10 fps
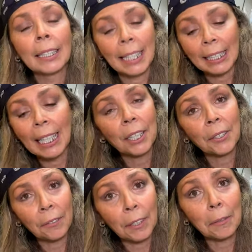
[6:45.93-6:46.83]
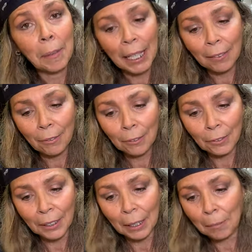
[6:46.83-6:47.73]
that's actually very painful
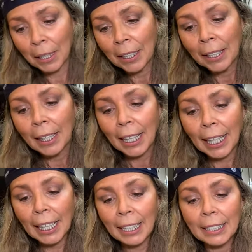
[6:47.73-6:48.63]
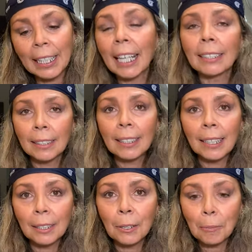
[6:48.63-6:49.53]
for them. And as the
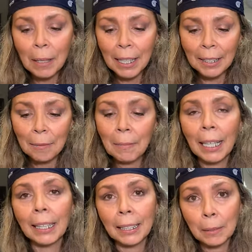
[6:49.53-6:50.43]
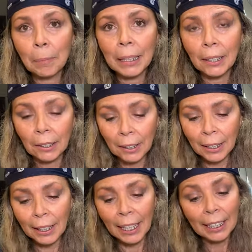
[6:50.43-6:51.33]
days go by, the mat gets bigger.
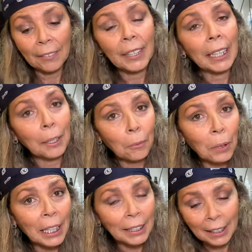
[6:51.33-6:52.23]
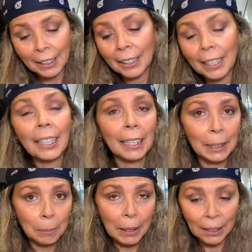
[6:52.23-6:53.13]
And if they get wet, it
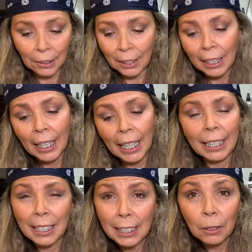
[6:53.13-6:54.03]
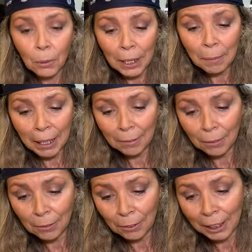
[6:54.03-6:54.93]
gets bigger, and it's quite
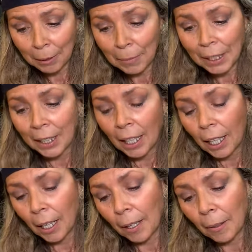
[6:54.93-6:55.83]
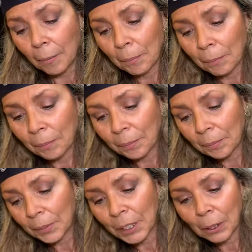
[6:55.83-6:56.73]
painful for them. Um,
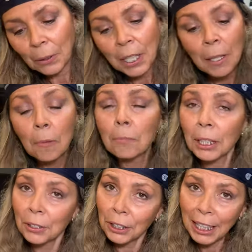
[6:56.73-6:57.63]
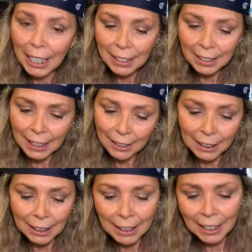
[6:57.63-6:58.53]
so brush your cat
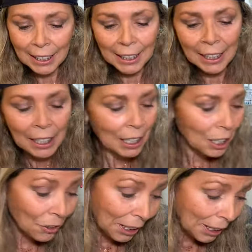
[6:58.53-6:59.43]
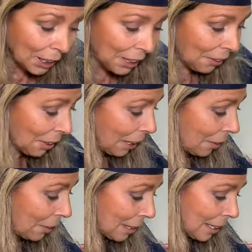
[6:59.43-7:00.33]
daily. Try to clean their
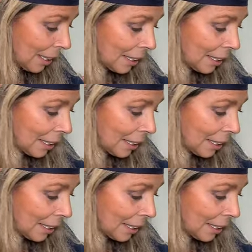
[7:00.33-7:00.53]
ears